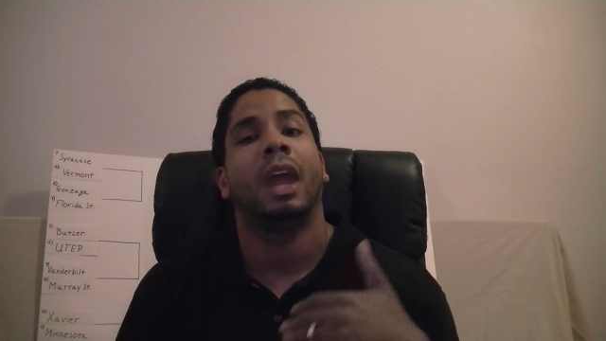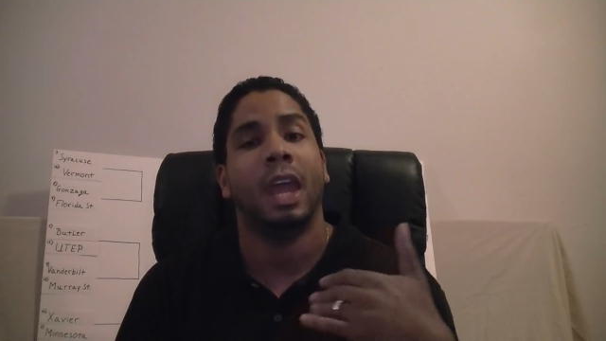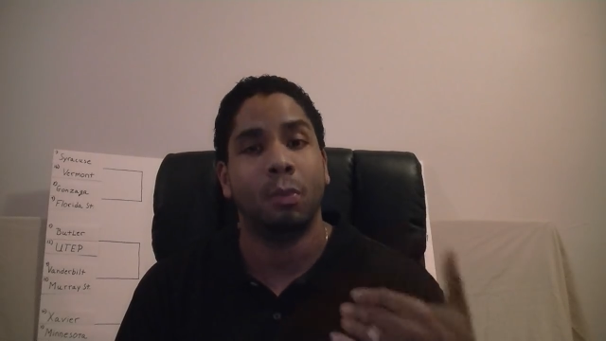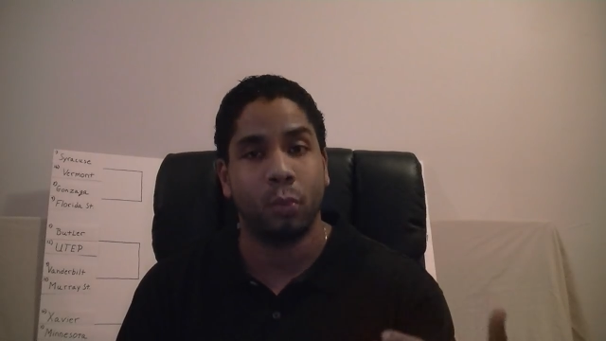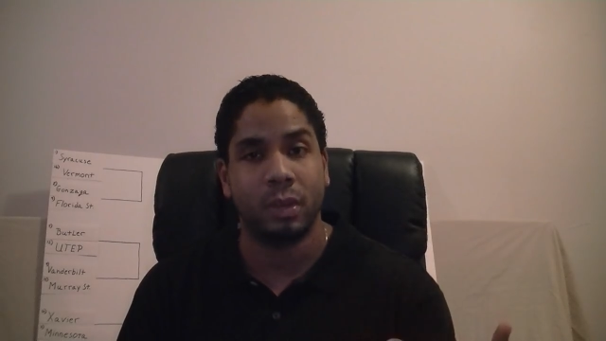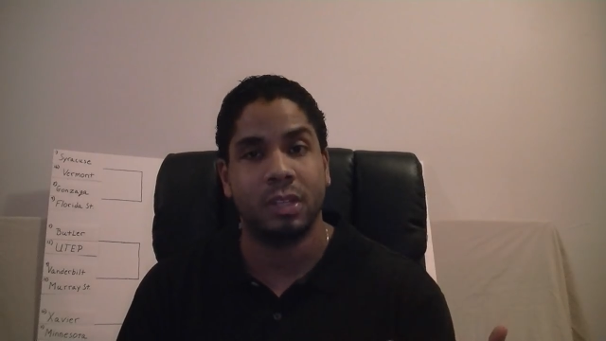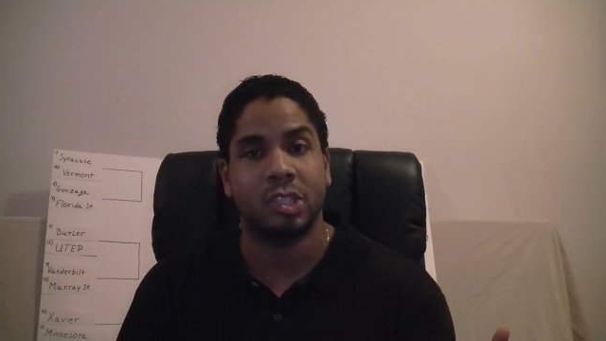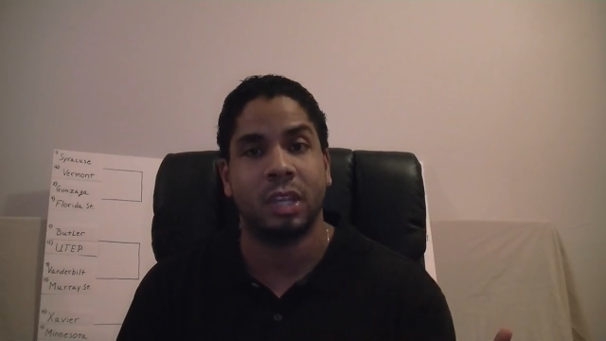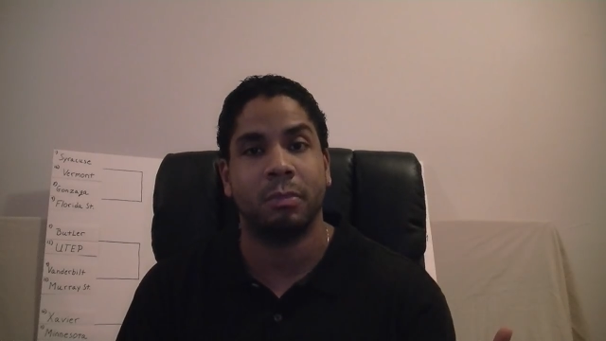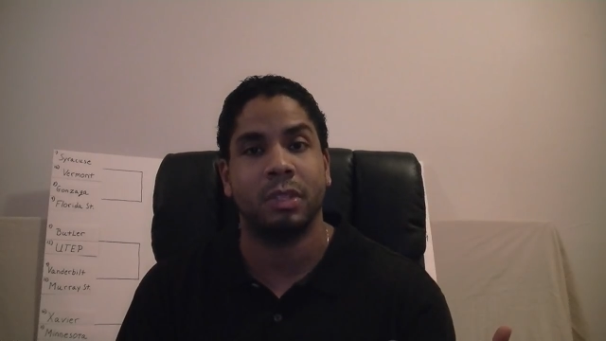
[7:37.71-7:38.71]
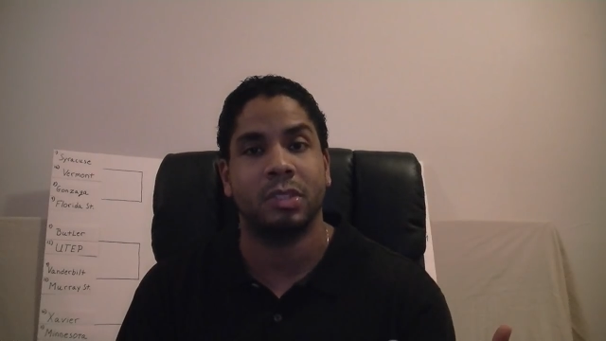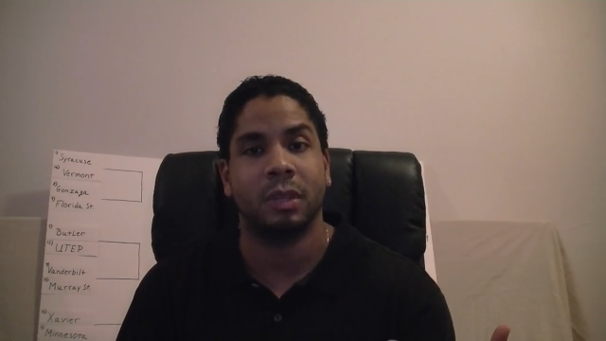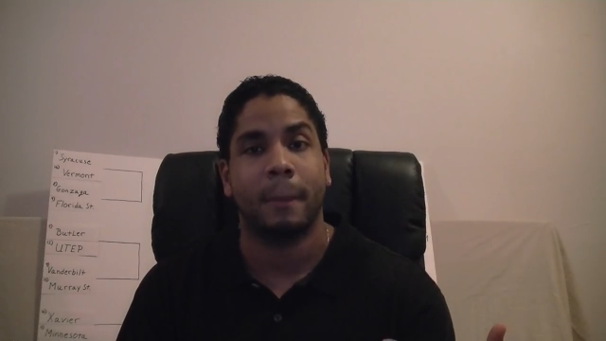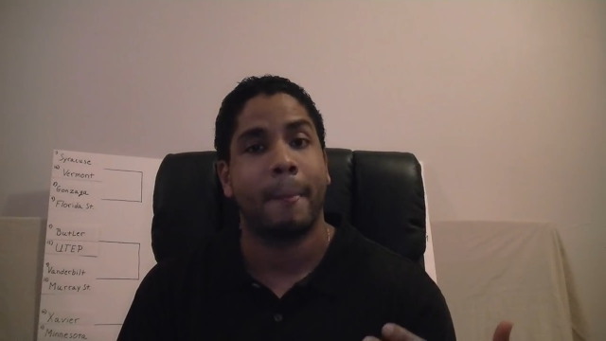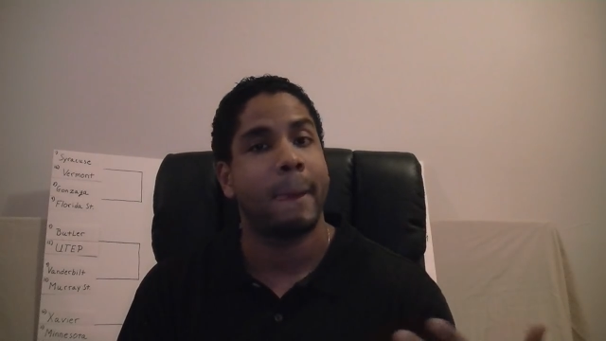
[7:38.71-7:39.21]
and win the
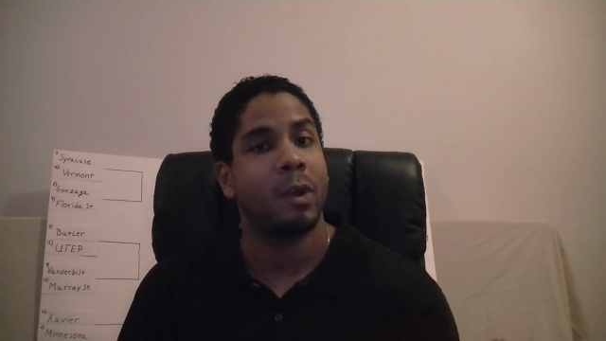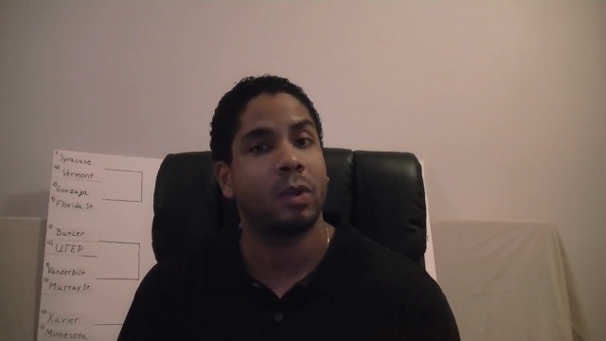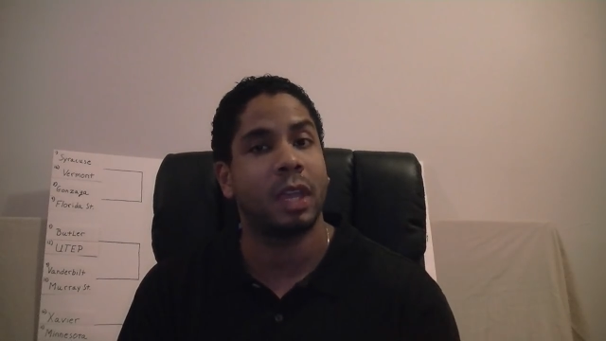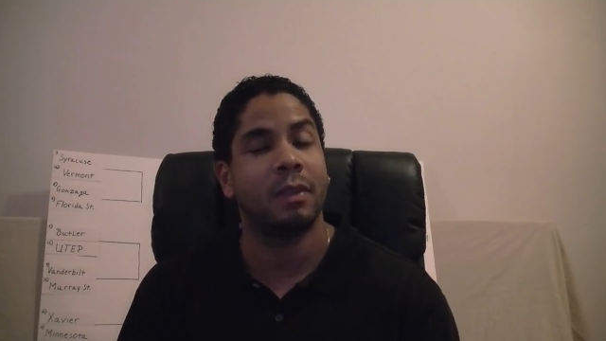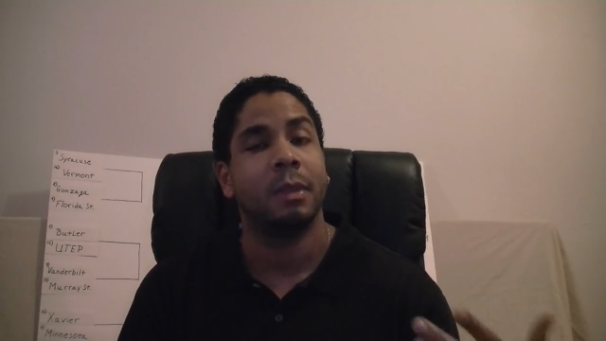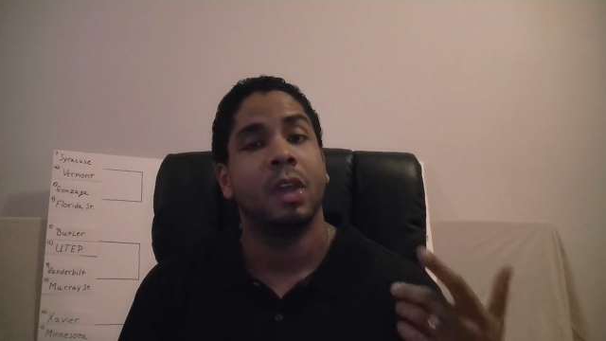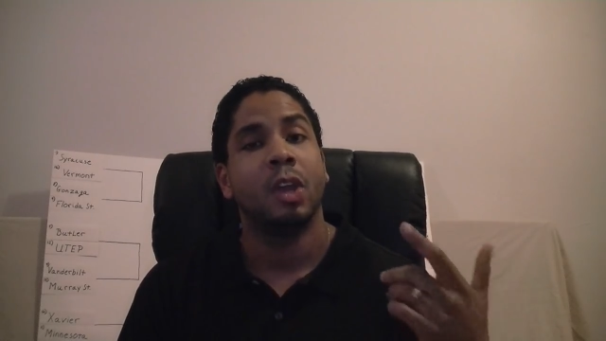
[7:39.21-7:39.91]
championship. Okay?